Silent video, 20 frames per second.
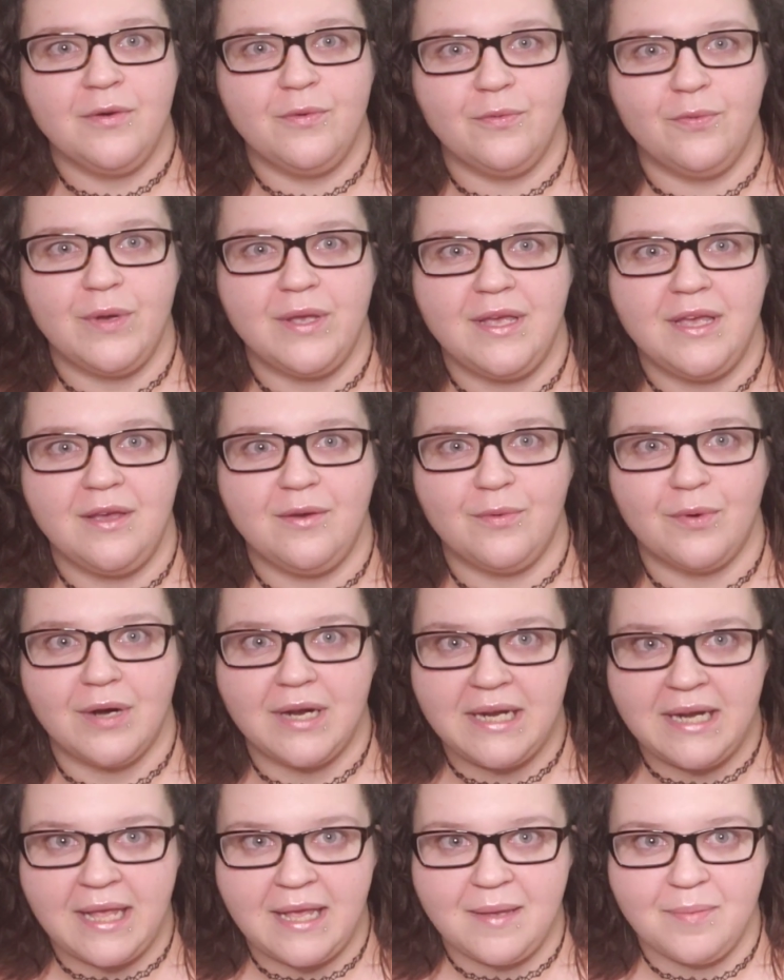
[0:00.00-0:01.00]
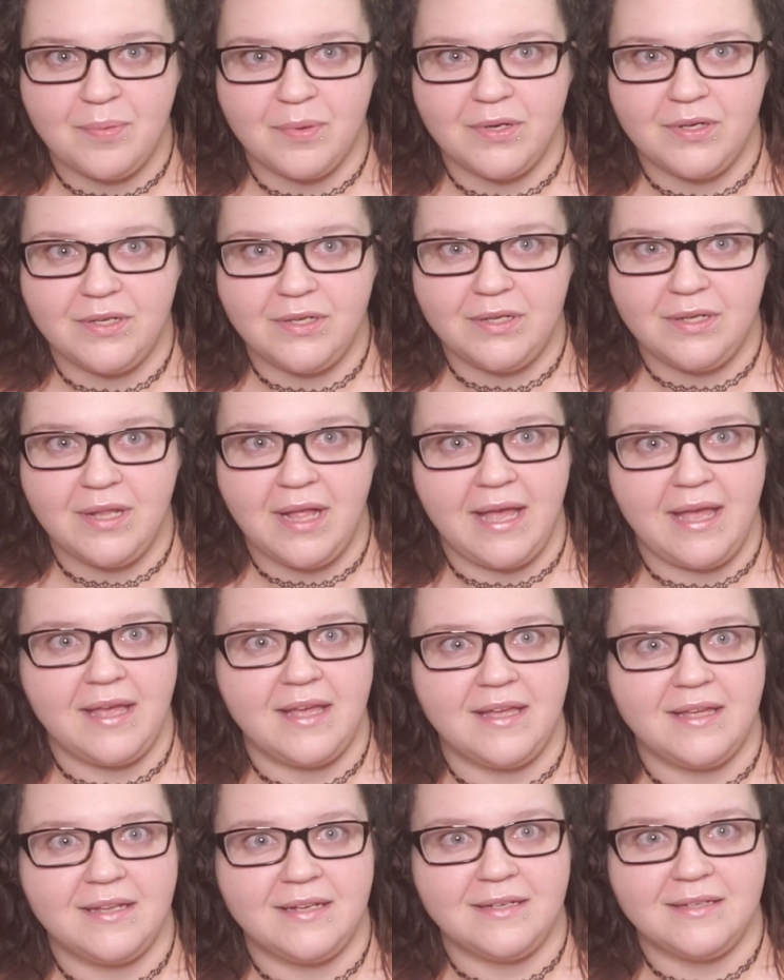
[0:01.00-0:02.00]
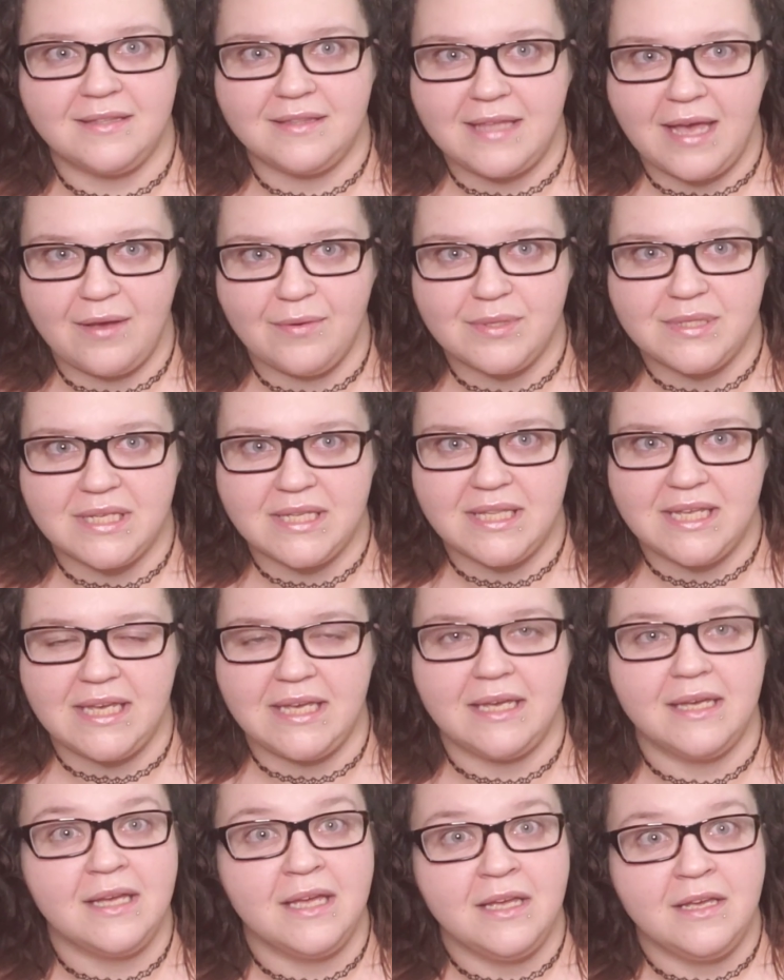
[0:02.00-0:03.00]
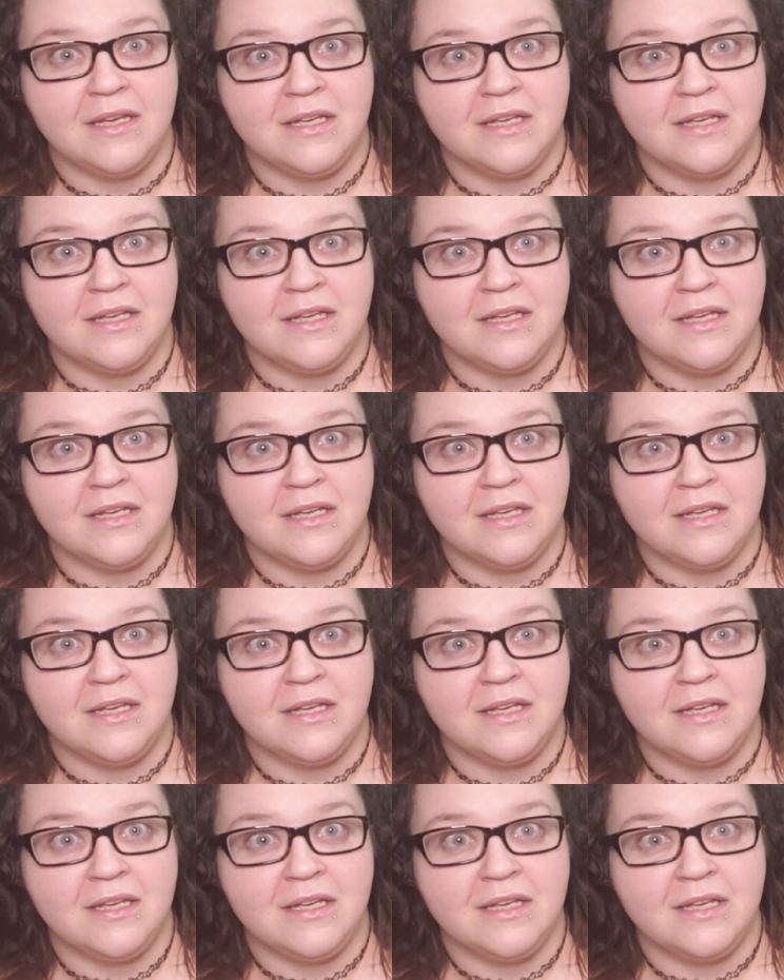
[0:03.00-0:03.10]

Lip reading: We were in April and that was a thing.